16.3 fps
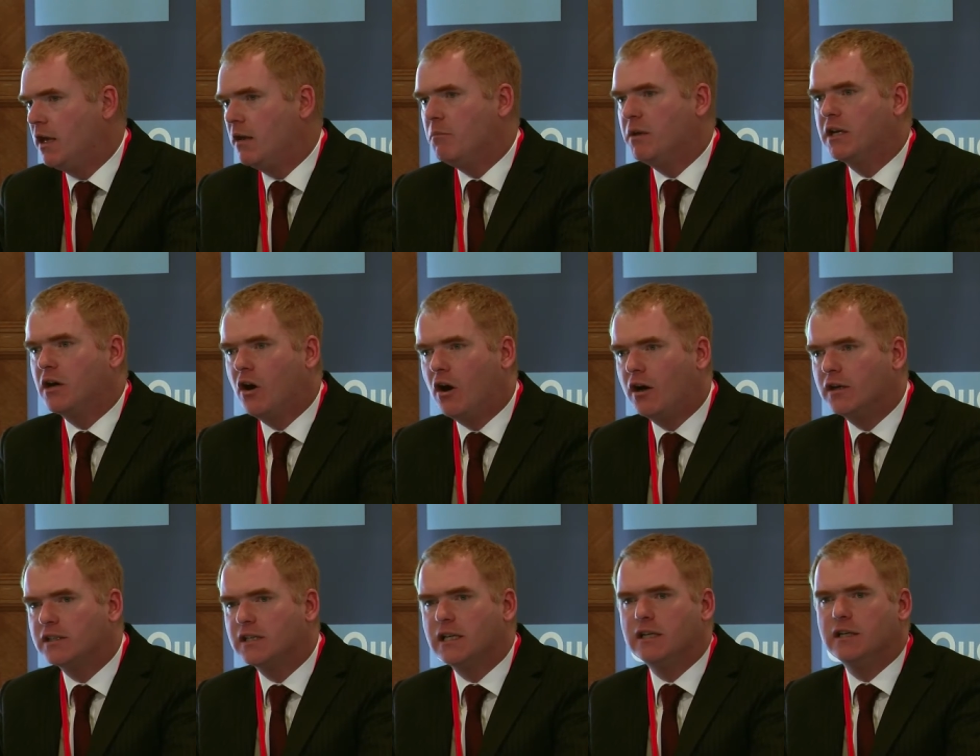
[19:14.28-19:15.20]

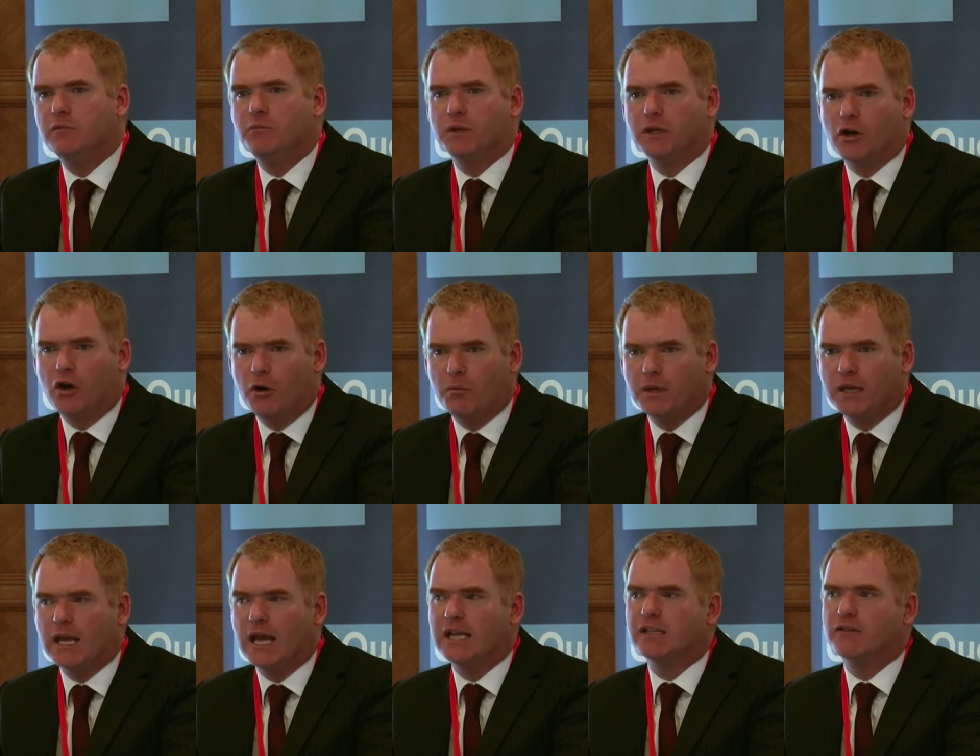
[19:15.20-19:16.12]
because it is becoming
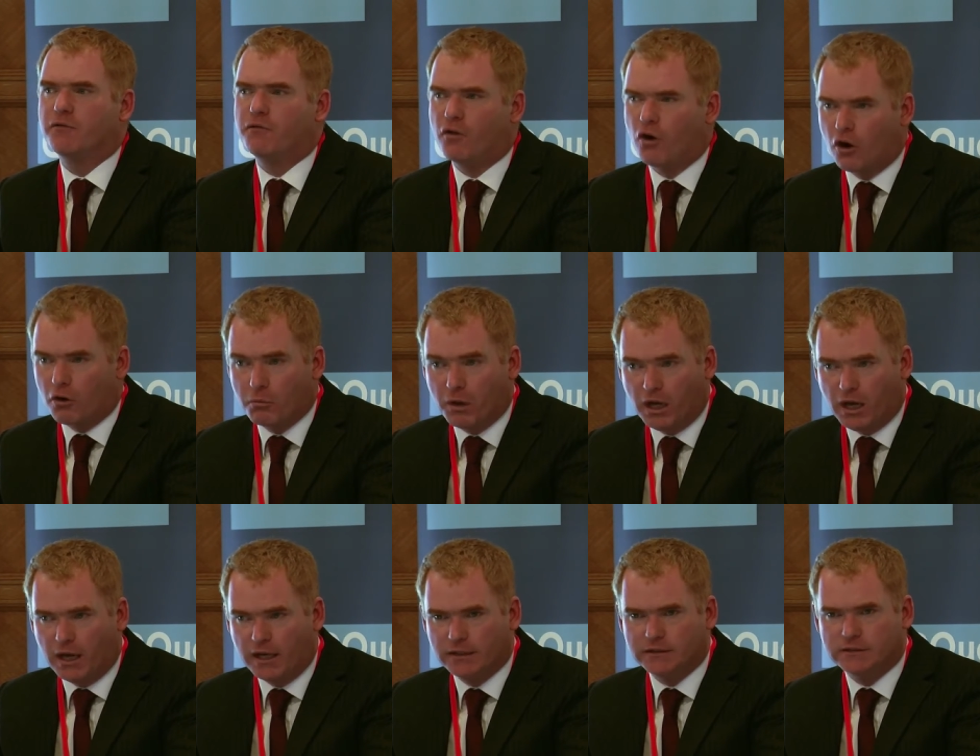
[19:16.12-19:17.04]
as
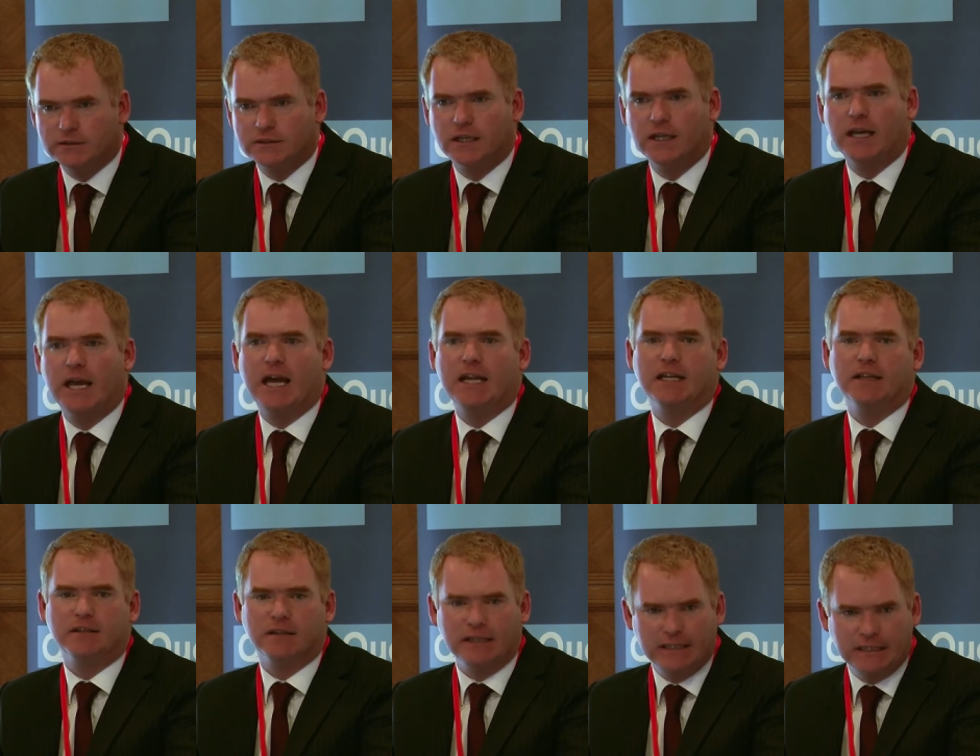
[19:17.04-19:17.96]
formalised and
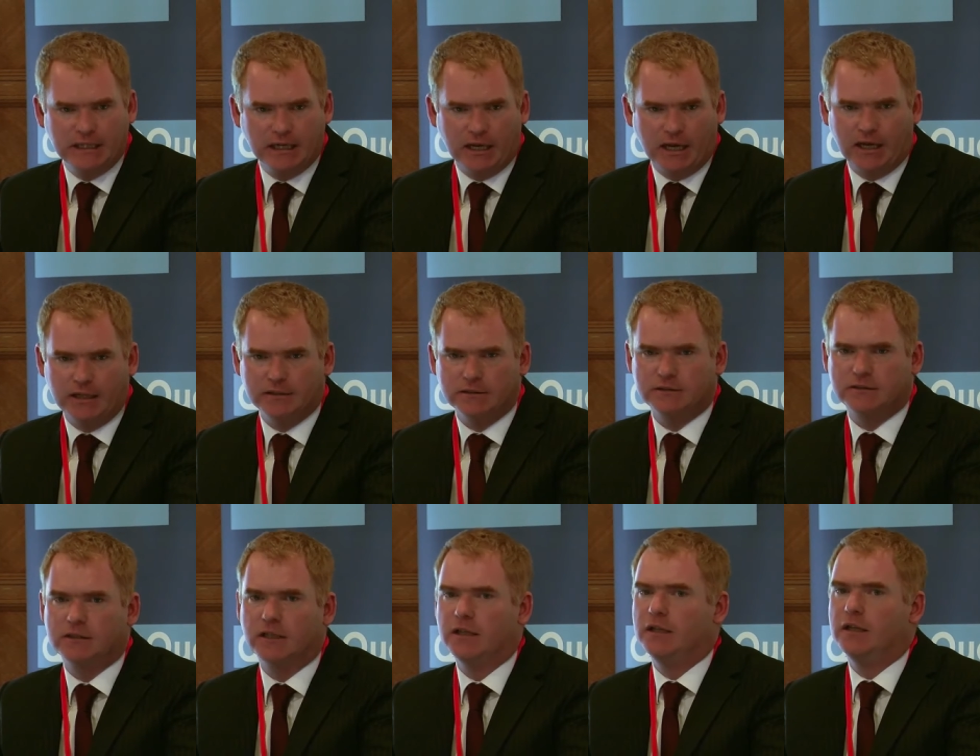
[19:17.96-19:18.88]
as
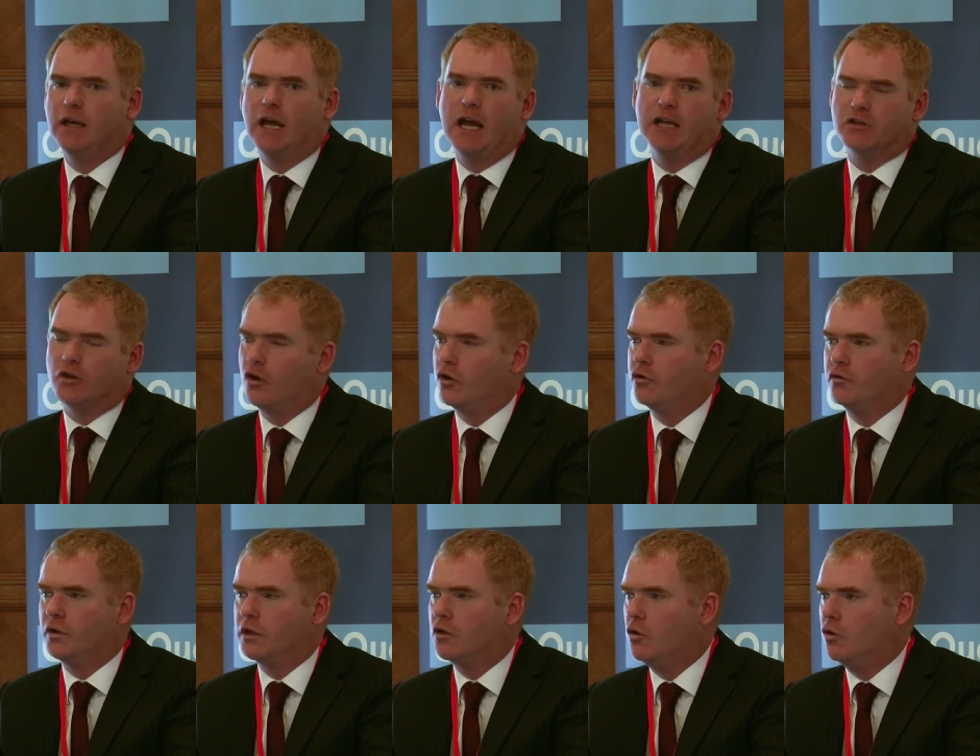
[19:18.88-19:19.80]
legalised as
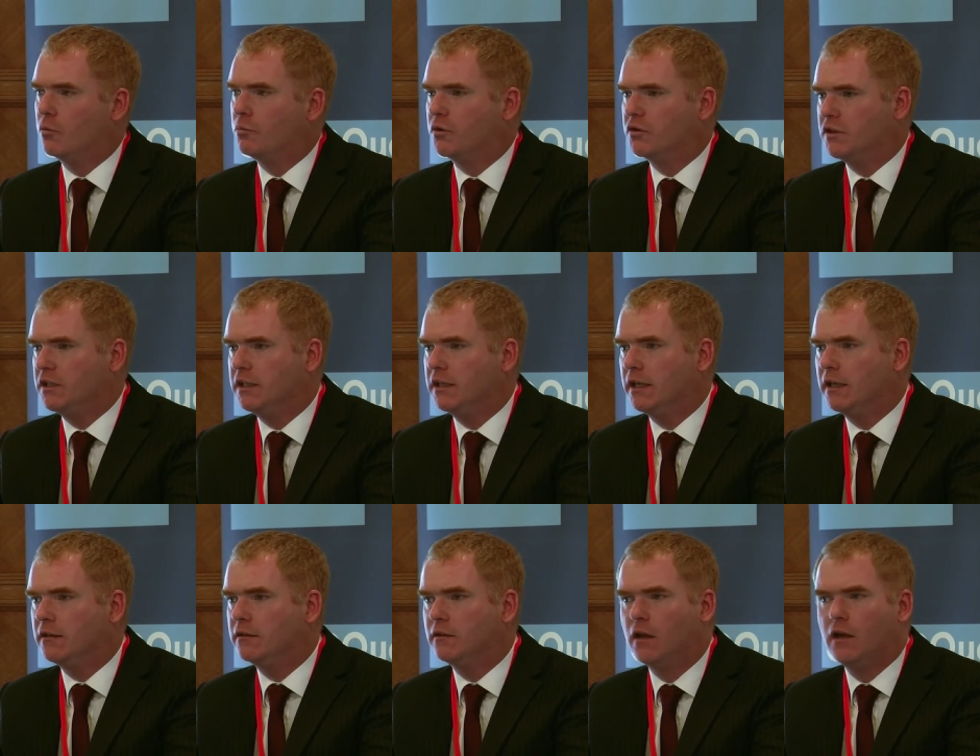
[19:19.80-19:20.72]
ordinary court
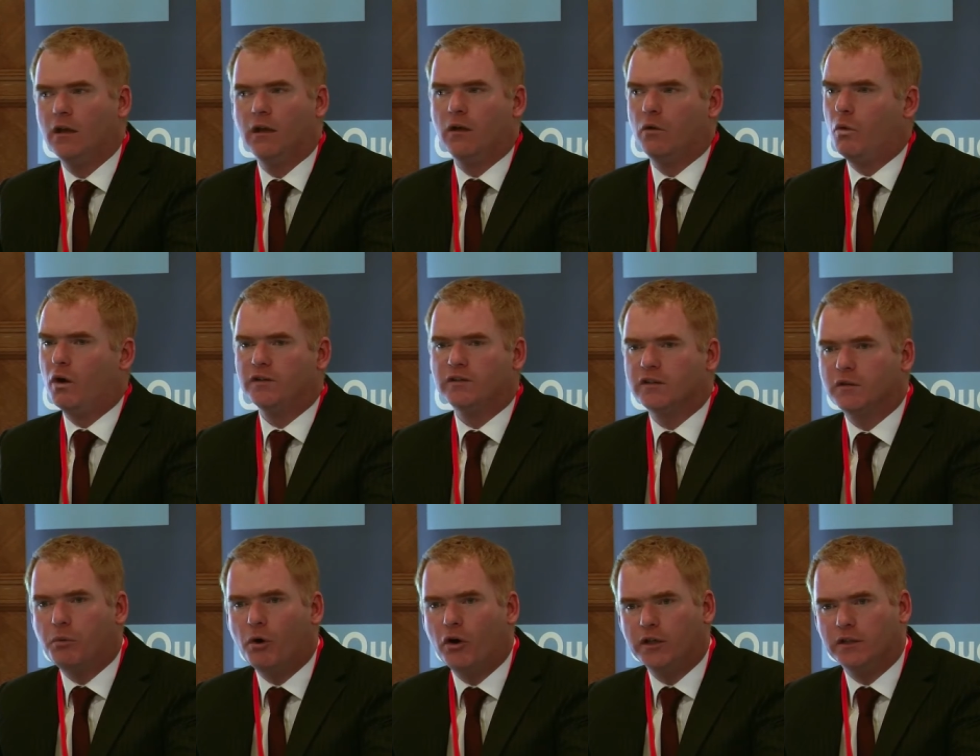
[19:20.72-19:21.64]
proceedings. What's the
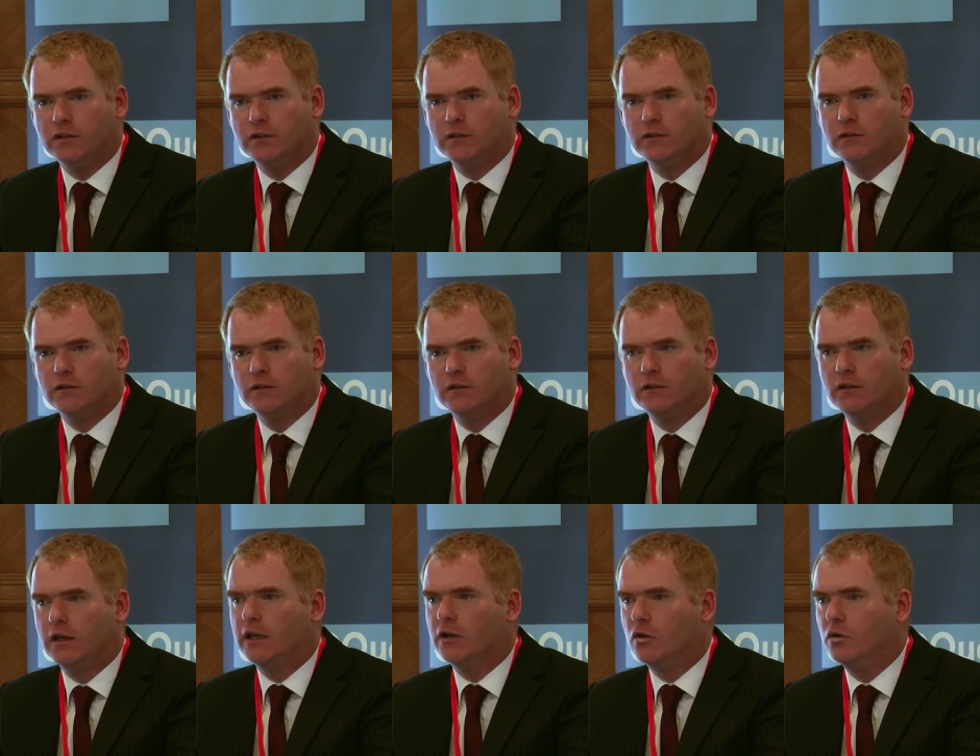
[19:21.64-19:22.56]
point
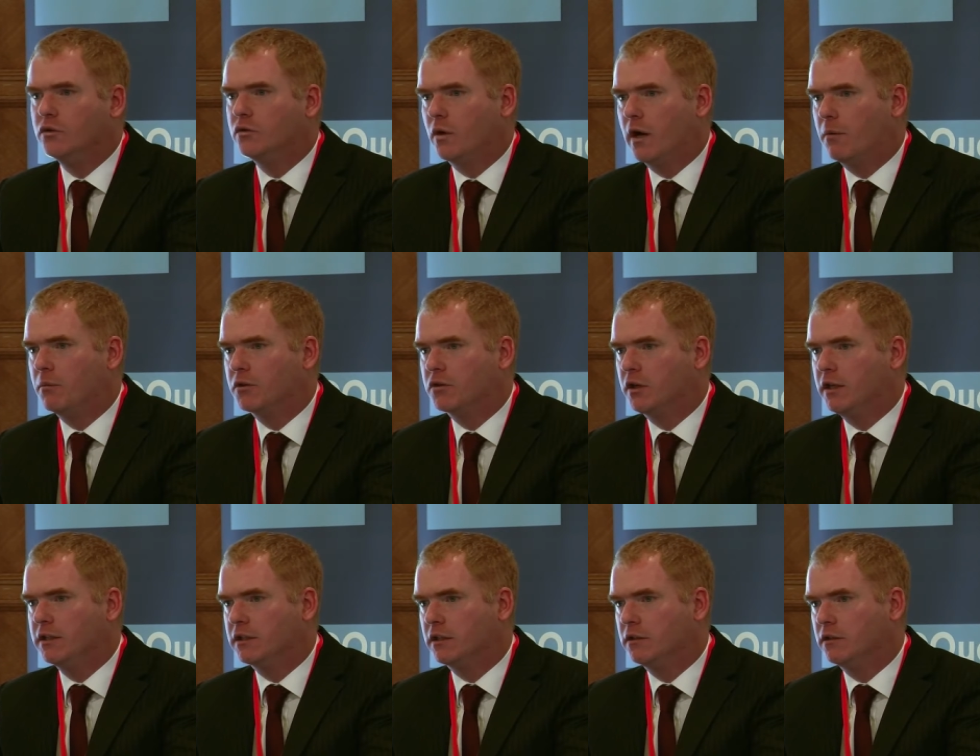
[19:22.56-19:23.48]
in going to
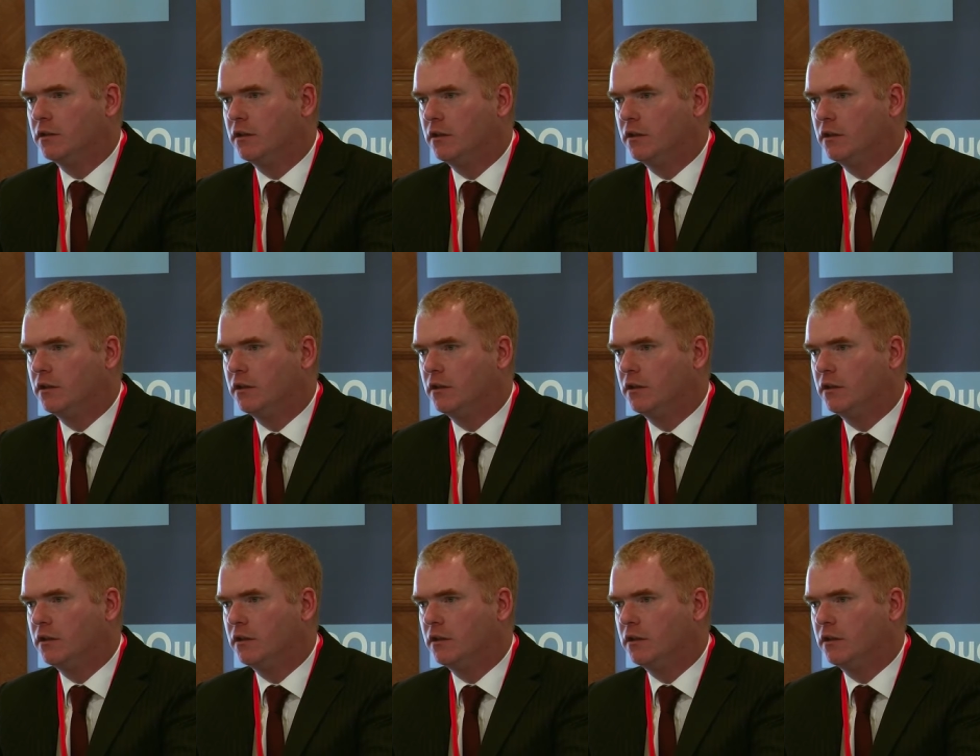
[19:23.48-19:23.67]
arbitration